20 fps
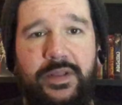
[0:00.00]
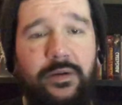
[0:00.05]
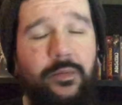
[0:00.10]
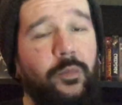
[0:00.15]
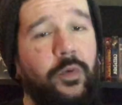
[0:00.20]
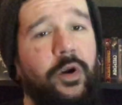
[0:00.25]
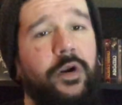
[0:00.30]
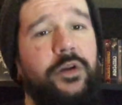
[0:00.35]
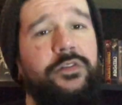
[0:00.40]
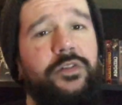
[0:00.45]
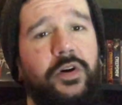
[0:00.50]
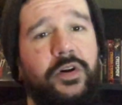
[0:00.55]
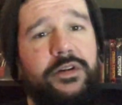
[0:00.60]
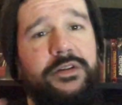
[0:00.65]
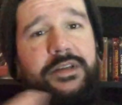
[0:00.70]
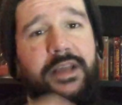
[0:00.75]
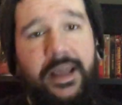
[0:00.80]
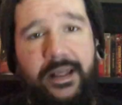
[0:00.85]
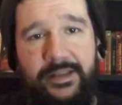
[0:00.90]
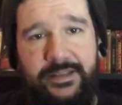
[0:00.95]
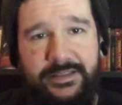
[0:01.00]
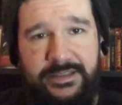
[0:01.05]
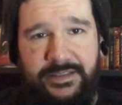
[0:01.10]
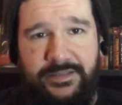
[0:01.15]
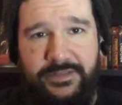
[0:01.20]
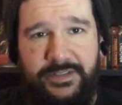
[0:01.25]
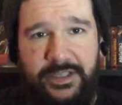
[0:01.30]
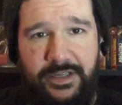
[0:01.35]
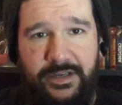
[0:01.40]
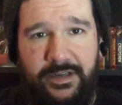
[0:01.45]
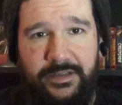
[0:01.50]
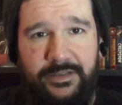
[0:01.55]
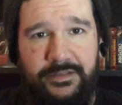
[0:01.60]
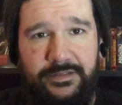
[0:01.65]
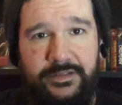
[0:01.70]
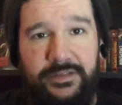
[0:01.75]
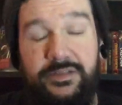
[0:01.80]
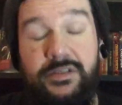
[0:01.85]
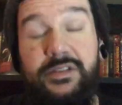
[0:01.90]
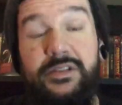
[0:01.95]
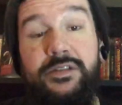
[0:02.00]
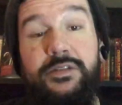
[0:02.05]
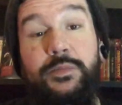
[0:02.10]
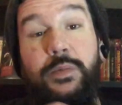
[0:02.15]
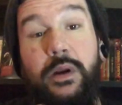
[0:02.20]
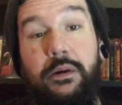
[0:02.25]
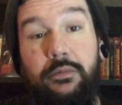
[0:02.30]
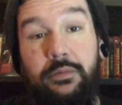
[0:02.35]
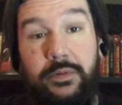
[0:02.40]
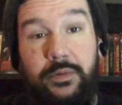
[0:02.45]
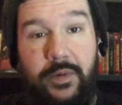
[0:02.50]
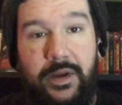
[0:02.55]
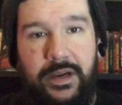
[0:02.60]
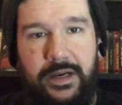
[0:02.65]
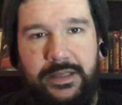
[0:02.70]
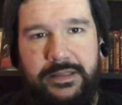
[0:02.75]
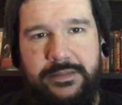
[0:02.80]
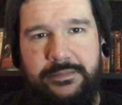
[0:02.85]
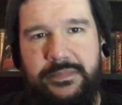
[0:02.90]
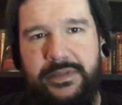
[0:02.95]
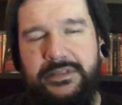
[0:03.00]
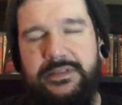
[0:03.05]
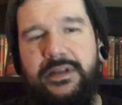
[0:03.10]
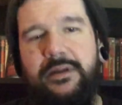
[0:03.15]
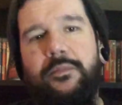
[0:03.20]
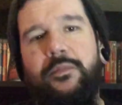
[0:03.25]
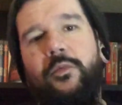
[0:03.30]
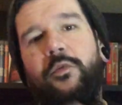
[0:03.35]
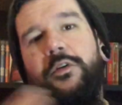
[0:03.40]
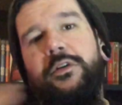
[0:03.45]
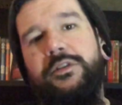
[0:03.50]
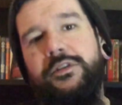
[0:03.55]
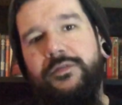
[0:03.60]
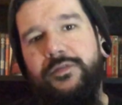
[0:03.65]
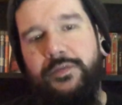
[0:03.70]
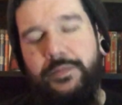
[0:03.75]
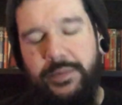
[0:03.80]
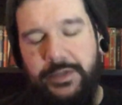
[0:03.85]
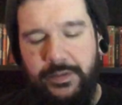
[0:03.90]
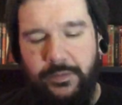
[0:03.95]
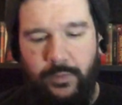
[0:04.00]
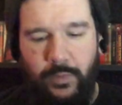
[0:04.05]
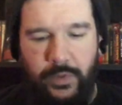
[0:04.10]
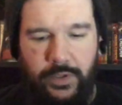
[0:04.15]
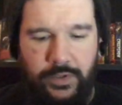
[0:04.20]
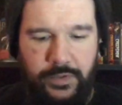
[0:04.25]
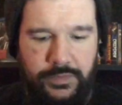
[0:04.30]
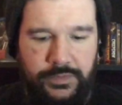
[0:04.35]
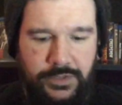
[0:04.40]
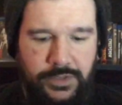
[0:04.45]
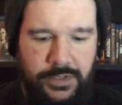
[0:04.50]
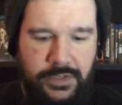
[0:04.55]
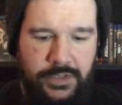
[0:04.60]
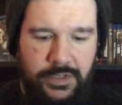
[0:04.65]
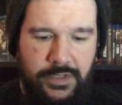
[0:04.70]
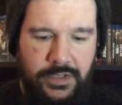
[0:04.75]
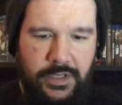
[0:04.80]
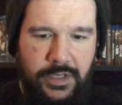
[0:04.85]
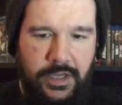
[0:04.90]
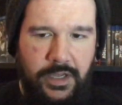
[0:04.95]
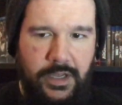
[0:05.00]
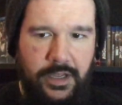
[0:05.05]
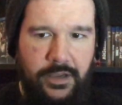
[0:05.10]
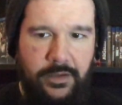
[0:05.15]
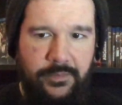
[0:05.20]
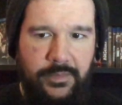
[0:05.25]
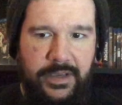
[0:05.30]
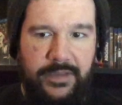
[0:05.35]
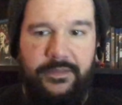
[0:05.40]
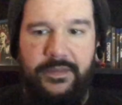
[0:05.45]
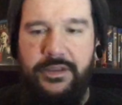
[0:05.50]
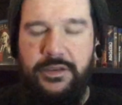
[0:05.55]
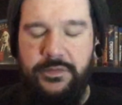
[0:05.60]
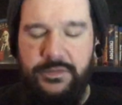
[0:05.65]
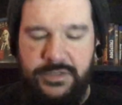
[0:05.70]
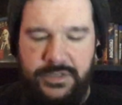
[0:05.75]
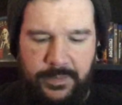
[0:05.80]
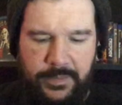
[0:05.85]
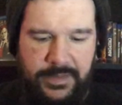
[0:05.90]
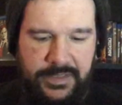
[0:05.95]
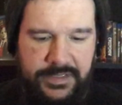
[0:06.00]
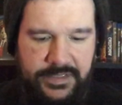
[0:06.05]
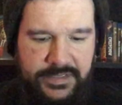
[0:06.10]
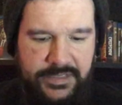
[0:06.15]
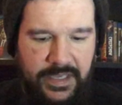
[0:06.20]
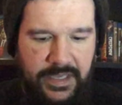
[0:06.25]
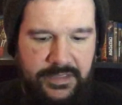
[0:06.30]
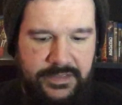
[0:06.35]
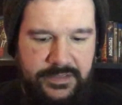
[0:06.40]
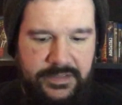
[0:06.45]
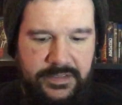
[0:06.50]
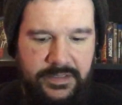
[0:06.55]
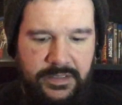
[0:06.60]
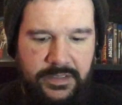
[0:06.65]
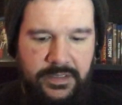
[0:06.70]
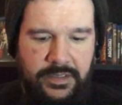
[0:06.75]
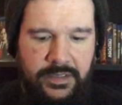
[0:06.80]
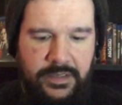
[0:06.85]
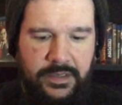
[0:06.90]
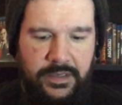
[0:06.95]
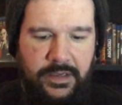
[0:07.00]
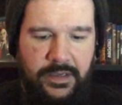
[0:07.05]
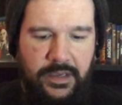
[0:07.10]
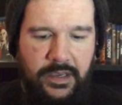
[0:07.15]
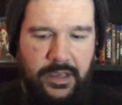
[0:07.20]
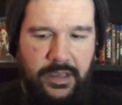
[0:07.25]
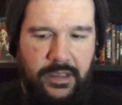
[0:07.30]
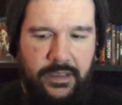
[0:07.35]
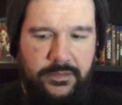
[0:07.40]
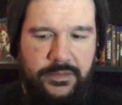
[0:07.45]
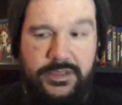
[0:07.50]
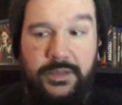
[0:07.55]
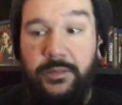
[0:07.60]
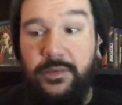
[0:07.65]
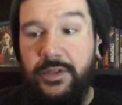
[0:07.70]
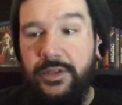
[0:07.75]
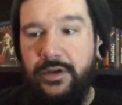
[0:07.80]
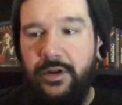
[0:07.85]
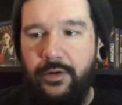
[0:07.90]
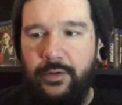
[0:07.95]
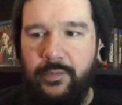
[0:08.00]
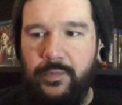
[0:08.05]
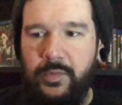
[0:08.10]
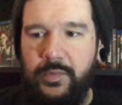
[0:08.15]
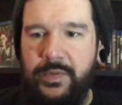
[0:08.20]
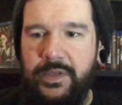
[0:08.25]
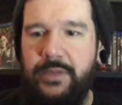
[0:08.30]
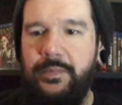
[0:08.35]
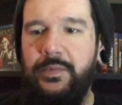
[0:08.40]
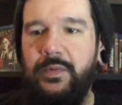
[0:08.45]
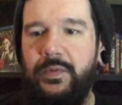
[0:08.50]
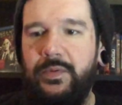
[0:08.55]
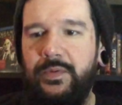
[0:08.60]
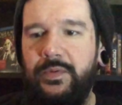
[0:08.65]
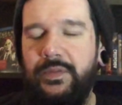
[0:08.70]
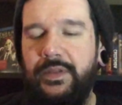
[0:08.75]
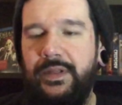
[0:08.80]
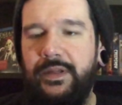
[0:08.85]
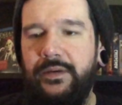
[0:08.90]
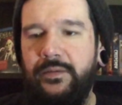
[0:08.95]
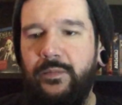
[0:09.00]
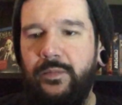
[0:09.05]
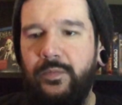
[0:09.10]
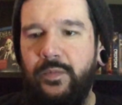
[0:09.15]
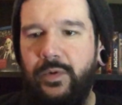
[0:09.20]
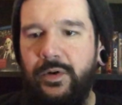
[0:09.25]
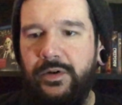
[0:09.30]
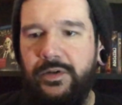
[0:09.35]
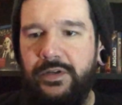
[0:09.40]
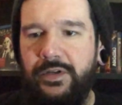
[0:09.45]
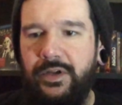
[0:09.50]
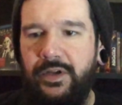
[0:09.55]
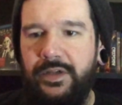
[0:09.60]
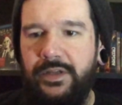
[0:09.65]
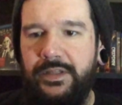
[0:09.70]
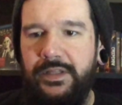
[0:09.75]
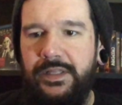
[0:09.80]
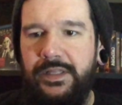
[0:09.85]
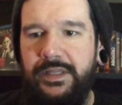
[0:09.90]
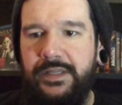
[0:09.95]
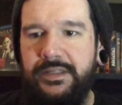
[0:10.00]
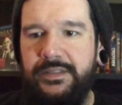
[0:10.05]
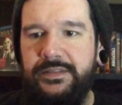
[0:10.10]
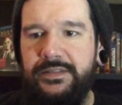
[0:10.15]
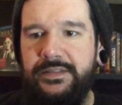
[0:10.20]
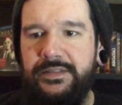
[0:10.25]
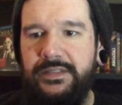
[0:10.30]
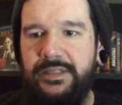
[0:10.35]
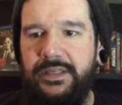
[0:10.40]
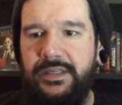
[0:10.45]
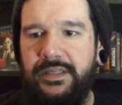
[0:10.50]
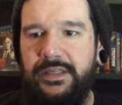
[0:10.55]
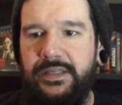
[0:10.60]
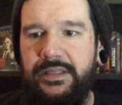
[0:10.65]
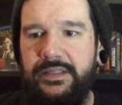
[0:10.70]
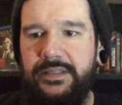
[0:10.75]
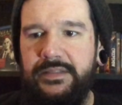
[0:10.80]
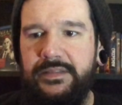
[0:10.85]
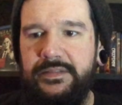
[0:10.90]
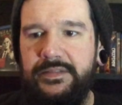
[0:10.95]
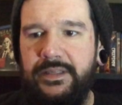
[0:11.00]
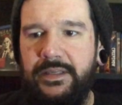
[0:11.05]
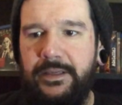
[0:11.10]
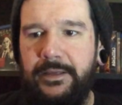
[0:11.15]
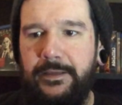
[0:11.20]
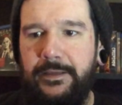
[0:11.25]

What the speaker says: that worked on Galaxy of Terror, so this is probably why I got them mixed up, worked on Forbidden World, and they used some of the sets. Some of the notable people that worked on this is